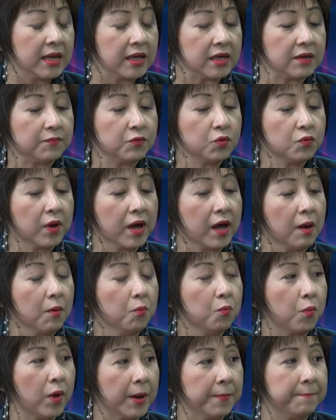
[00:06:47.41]
If you have
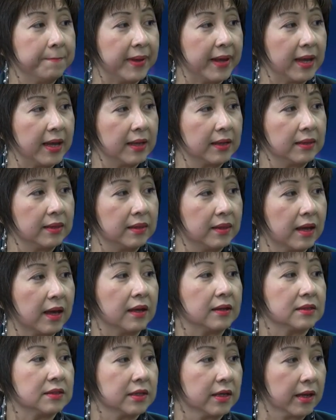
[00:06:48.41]
one bed
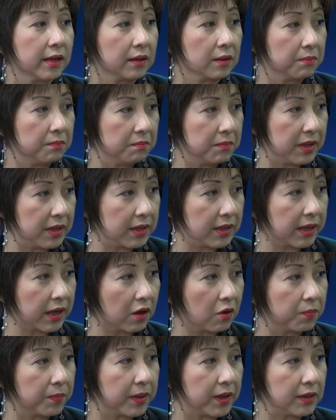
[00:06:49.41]
that take medical
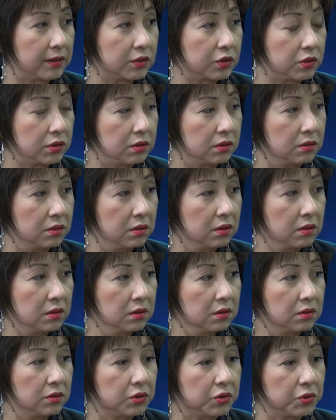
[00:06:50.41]
mm-hmm. patient, mm-hmm
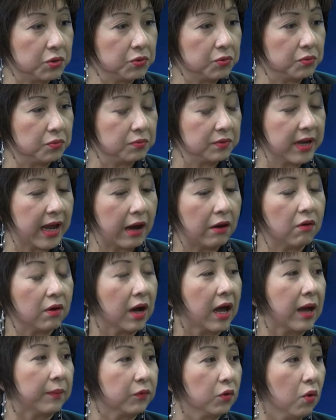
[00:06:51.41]
do you now
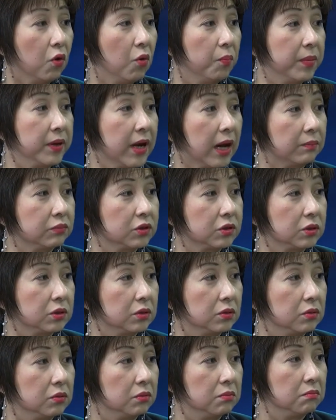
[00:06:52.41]
have to open up
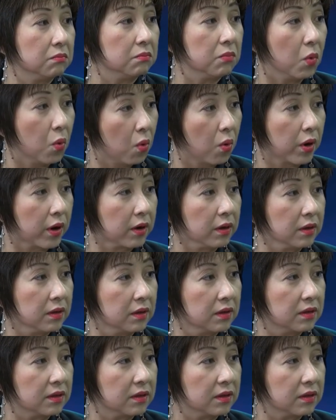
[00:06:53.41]
to more?